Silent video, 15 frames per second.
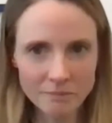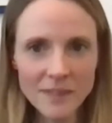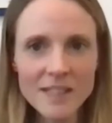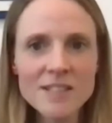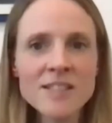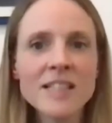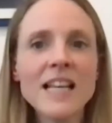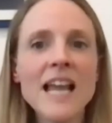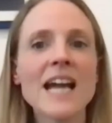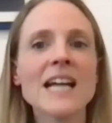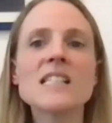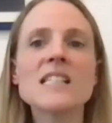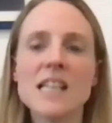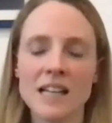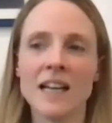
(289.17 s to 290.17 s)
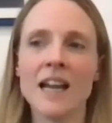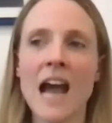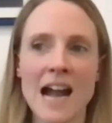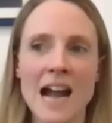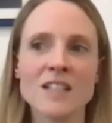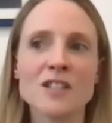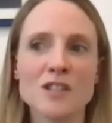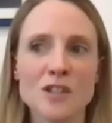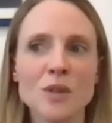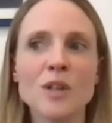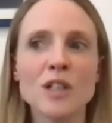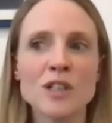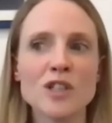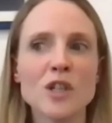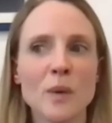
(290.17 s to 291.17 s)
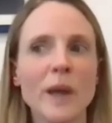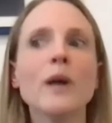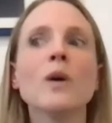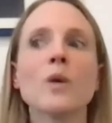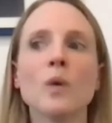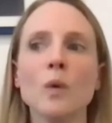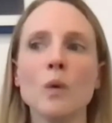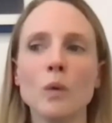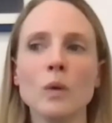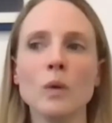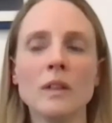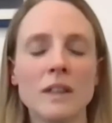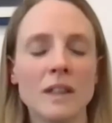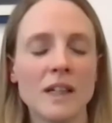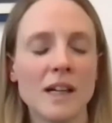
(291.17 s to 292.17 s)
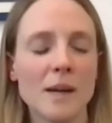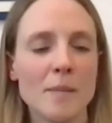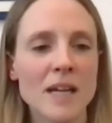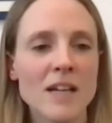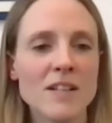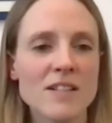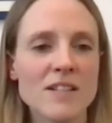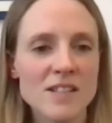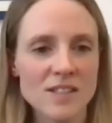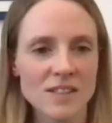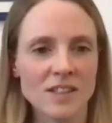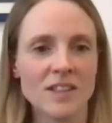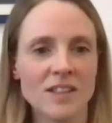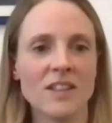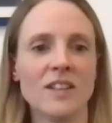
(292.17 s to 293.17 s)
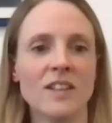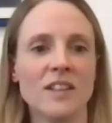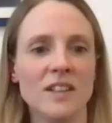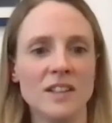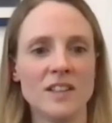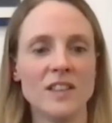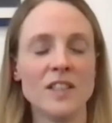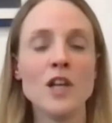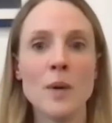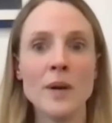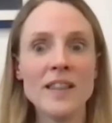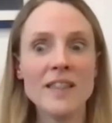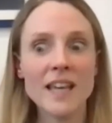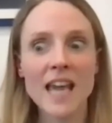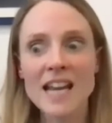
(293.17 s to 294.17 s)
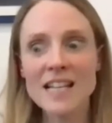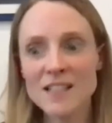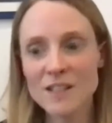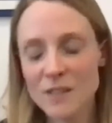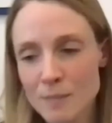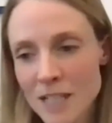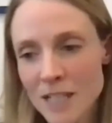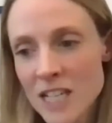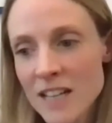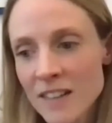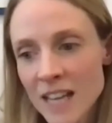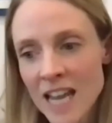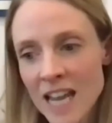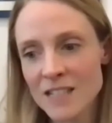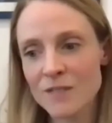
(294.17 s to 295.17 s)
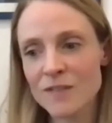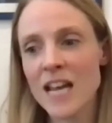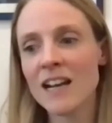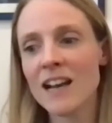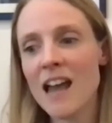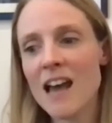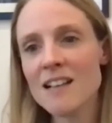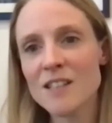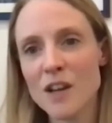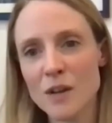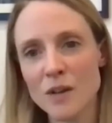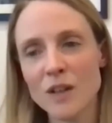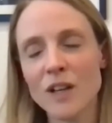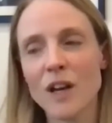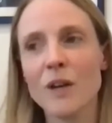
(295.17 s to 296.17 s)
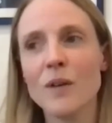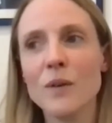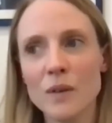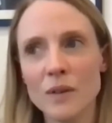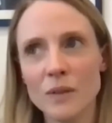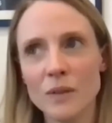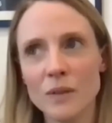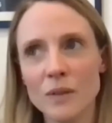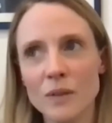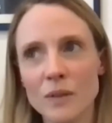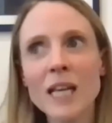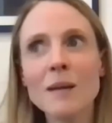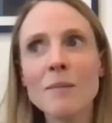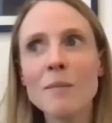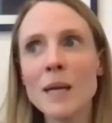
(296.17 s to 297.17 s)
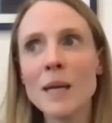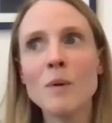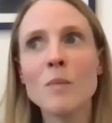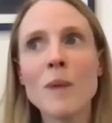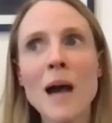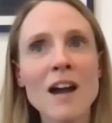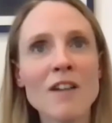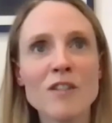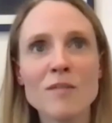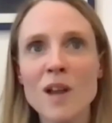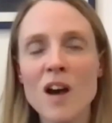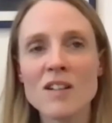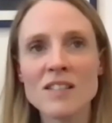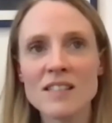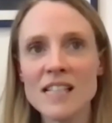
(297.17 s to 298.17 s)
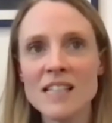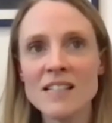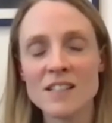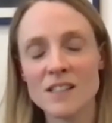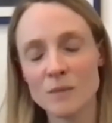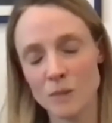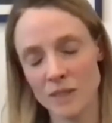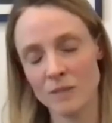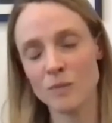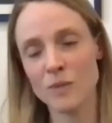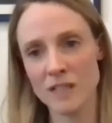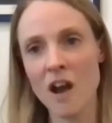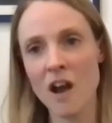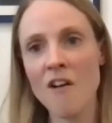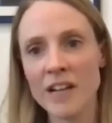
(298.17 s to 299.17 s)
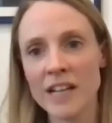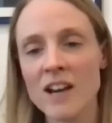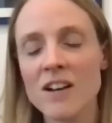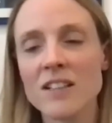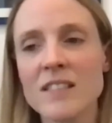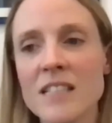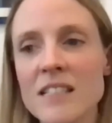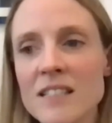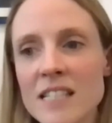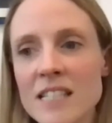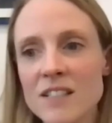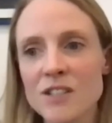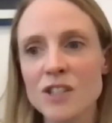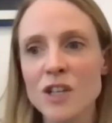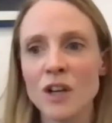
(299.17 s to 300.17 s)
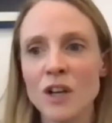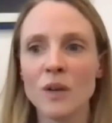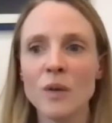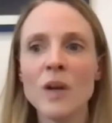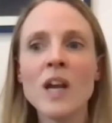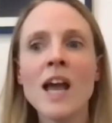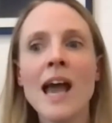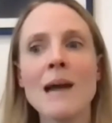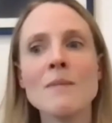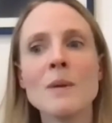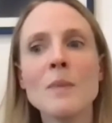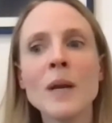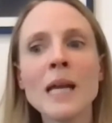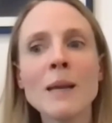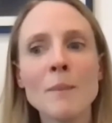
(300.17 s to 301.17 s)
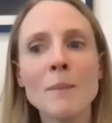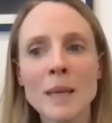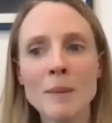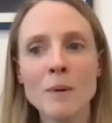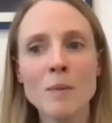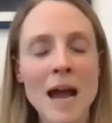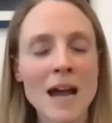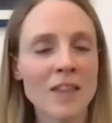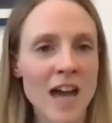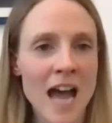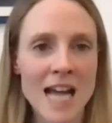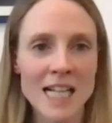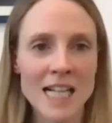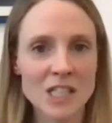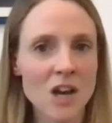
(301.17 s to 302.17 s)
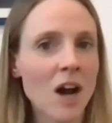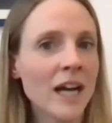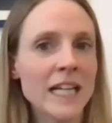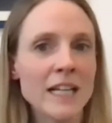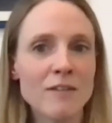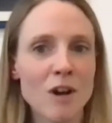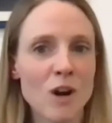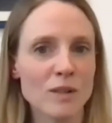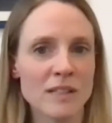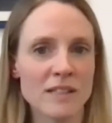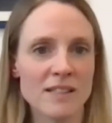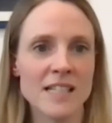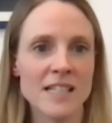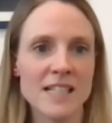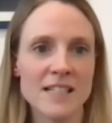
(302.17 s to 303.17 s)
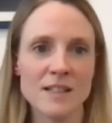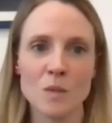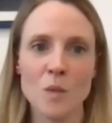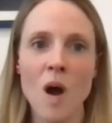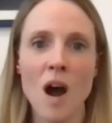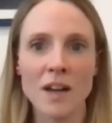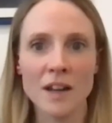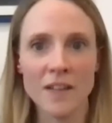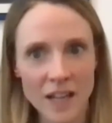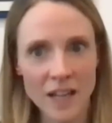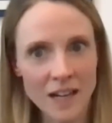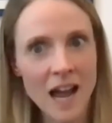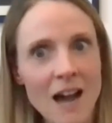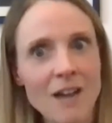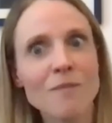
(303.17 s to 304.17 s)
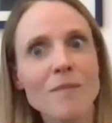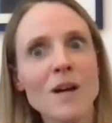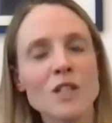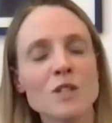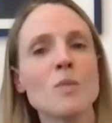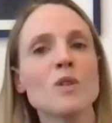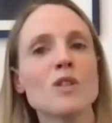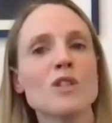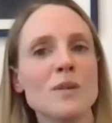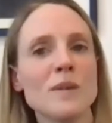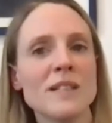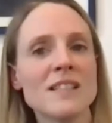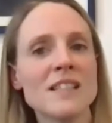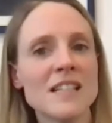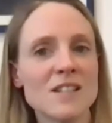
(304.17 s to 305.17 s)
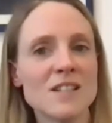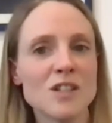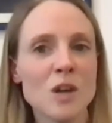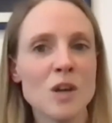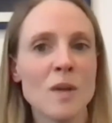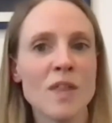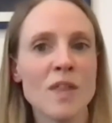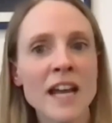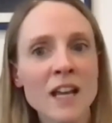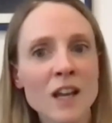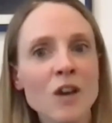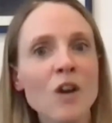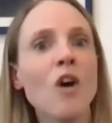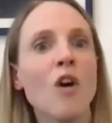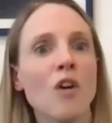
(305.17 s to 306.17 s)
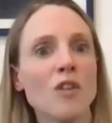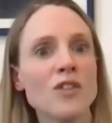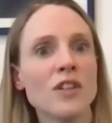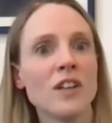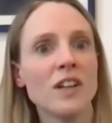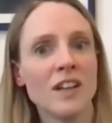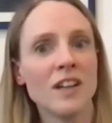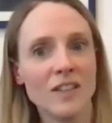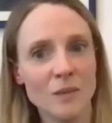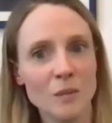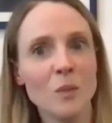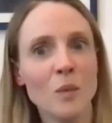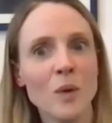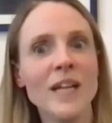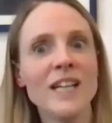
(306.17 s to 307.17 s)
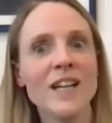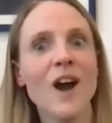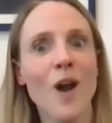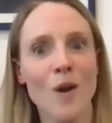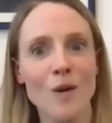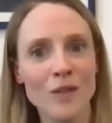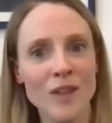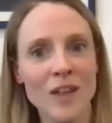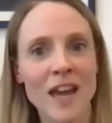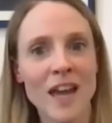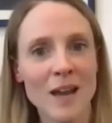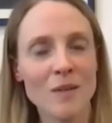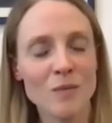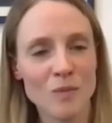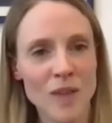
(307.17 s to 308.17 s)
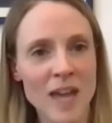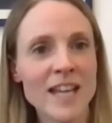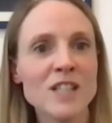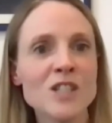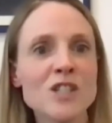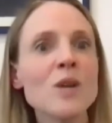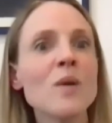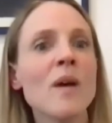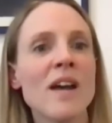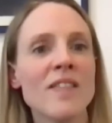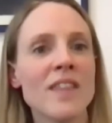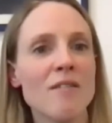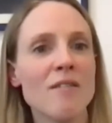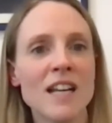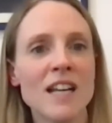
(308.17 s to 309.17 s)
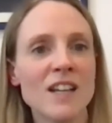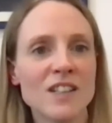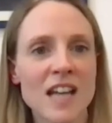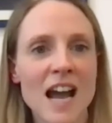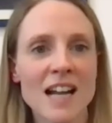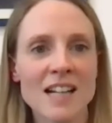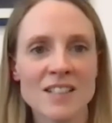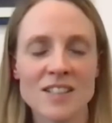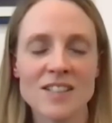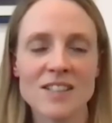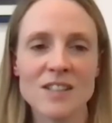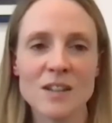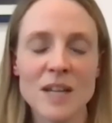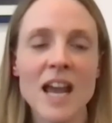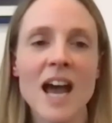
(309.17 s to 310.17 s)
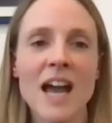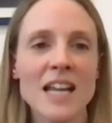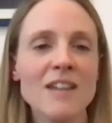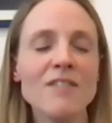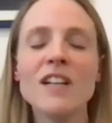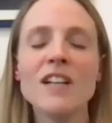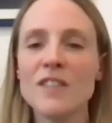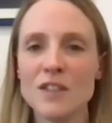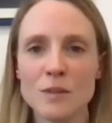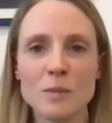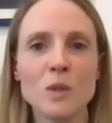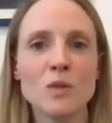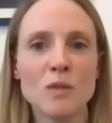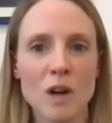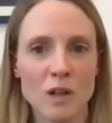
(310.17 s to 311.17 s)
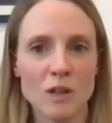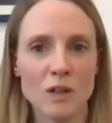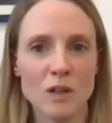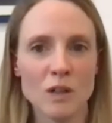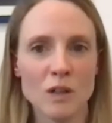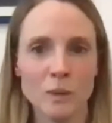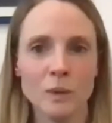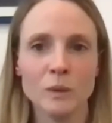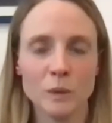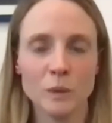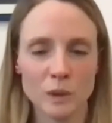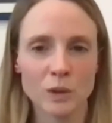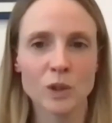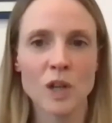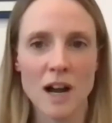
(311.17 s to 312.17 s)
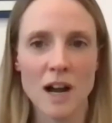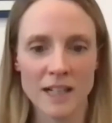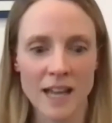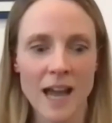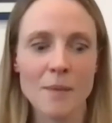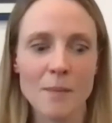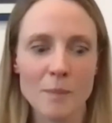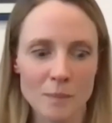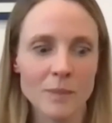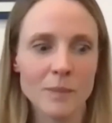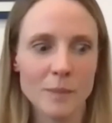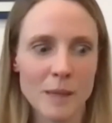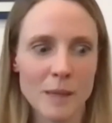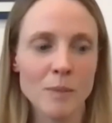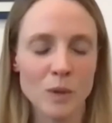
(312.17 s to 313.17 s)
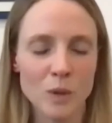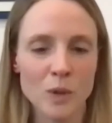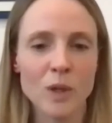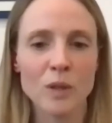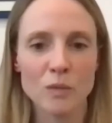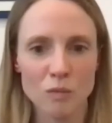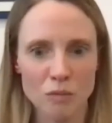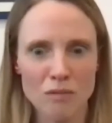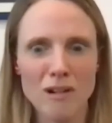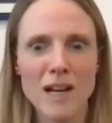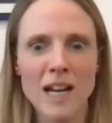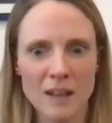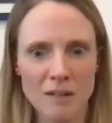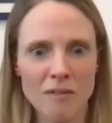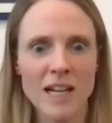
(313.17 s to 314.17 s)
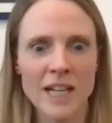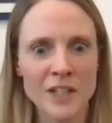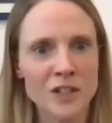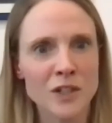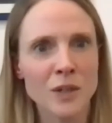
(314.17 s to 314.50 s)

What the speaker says: selecting actors who can do it all, because you know, and in the case of, especially in the case of Ted Lasso, you know, we're bringing people back from last season. We're currently casting season 2, and we're bringing people back that had tiny roles in season 1, and they're going to much more to do in season 2. And thank God we know that they can do it, and they're really good actors. So yeah, even in the small roles, we'll try and get people who can really, really do